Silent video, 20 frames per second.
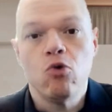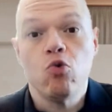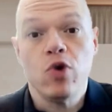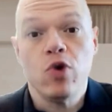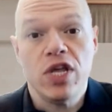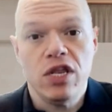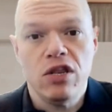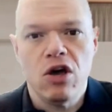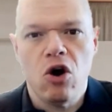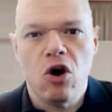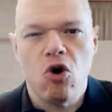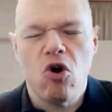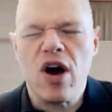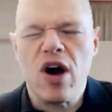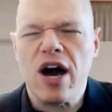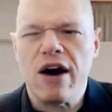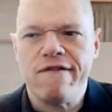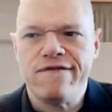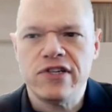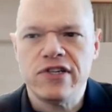We know
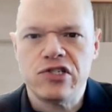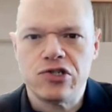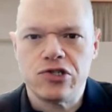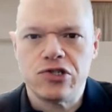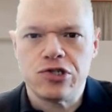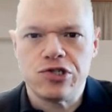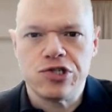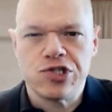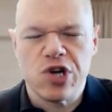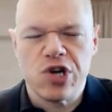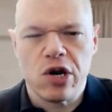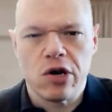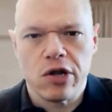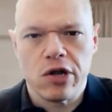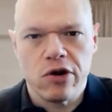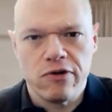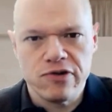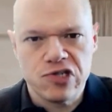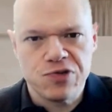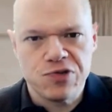how physicians are
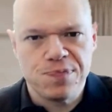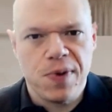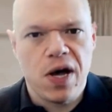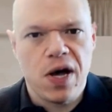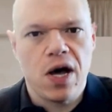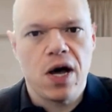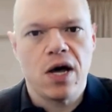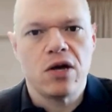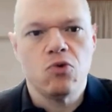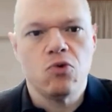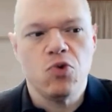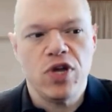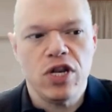going to respond.